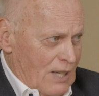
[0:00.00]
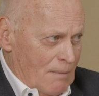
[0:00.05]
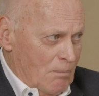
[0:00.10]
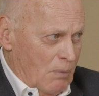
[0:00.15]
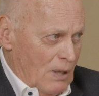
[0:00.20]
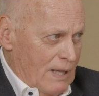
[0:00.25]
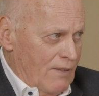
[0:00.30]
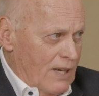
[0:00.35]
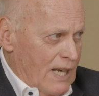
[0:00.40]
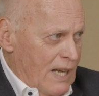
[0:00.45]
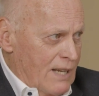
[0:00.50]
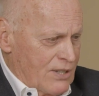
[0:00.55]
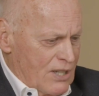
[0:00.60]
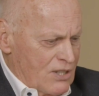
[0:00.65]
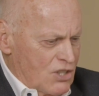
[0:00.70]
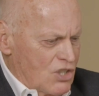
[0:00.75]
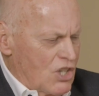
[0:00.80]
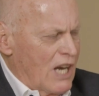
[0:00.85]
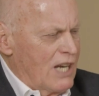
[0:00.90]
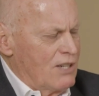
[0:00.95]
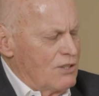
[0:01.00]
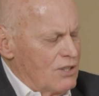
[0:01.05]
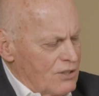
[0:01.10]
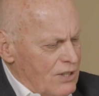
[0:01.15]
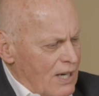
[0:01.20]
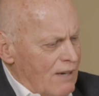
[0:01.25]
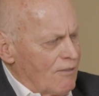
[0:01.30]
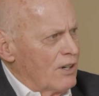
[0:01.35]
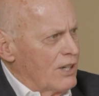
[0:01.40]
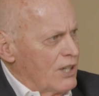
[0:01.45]
I believe it is. It changes
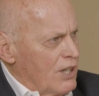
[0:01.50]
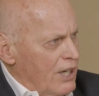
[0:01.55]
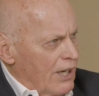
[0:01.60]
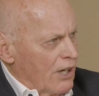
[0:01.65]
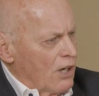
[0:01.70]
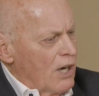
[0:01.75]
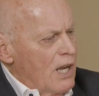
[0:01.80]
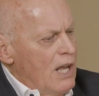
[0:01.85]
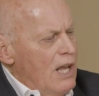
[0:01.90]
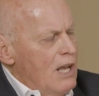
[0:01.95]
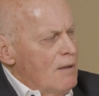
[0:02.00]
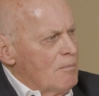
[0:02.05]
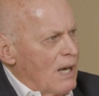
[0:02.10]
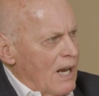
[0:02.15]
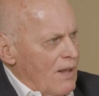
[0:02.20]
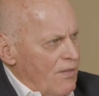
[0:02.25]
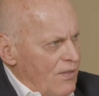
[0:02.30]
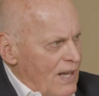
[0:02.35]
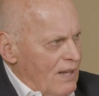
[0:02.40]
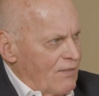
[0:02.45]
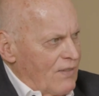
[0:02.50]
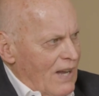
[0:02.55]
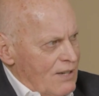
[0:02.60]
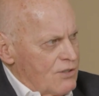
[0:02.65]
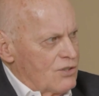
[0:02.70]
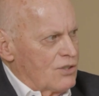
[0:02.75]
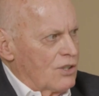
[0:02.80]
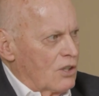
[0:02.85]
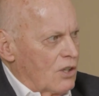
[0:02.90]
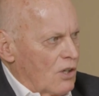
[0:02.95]
every year, but I think
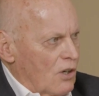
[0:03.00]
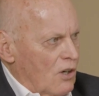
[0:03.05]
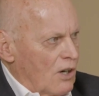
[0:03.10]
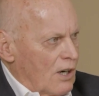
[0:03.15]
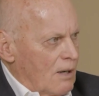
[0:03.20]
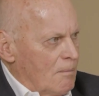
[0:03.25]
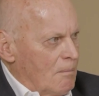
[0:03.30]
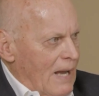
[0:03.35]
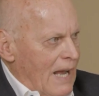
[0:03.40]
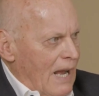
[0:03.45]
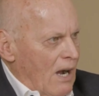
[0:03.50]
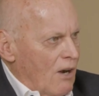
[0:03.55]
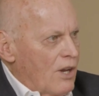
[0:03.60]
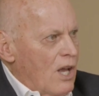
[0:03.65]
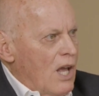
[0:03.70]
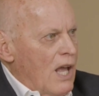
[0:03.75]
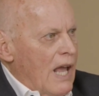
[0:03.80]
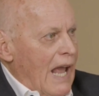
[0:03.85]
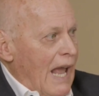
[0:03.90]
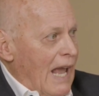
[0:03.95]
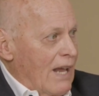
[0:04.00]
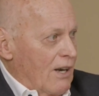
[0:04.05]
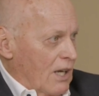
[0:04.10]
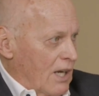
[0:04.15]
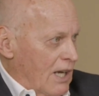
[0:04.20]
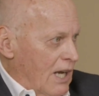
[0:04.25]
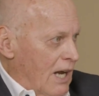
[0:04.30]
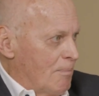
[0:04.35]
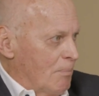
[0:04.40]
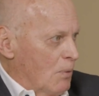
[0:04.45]
that's the current amount. And a
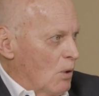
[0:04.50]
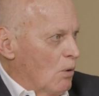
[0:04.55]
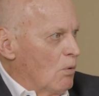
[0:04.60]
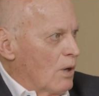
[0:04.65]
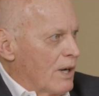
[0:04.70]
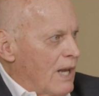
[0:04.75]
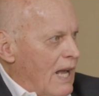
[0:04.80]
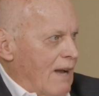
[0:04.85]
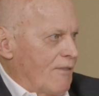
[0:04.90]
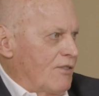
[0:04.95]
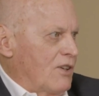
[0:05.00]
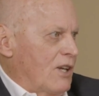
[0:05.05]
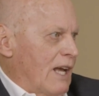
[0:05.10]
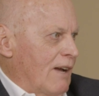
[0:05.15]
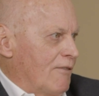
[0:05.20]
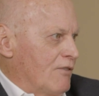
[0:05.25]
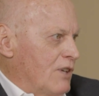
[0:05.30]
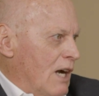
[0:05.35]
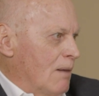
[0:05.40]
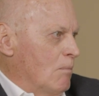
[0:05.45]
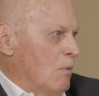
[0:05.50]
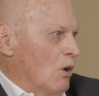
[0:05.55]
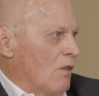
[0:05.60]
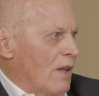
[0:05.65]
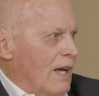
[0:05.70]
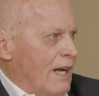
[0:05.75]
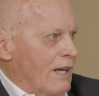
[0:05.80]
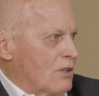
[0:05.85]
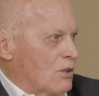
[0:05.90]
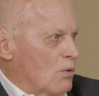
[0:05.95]
couple would have to have double
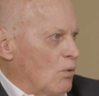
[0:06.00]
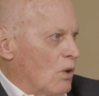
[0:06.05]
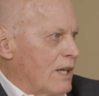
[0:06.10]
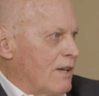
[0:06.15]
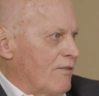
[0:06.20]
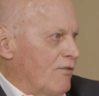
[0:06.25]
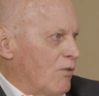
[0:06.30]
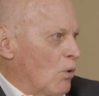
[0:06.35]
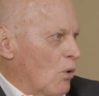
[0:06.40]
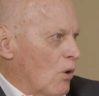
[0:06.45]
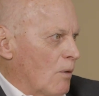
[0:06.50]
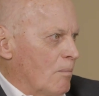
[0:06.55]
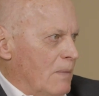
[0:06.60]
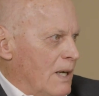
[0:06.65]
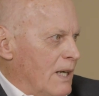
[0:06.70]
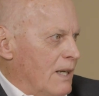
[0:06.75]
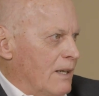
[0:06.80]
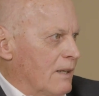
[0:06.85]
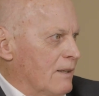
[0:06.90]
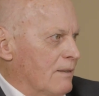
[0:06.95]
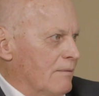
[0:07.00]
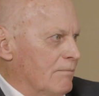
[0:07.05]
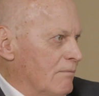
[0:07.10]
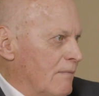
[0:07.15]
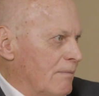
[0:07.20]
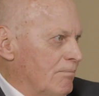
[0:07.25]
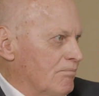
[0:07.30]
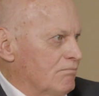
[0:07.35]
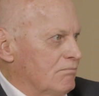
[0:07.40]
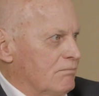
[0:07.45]
that, 24
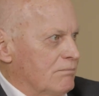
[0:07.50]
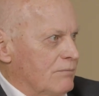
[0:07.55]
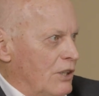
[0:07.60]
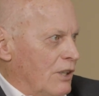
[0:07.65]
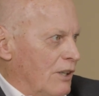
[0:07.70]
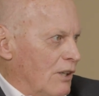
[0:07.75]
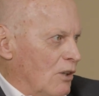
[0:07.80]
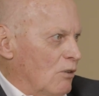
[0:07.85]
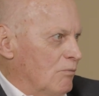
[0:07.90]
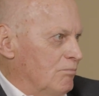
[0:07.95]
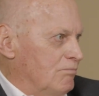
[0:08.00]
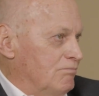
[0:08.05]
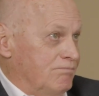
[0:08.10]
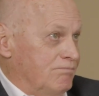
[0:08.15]
million, in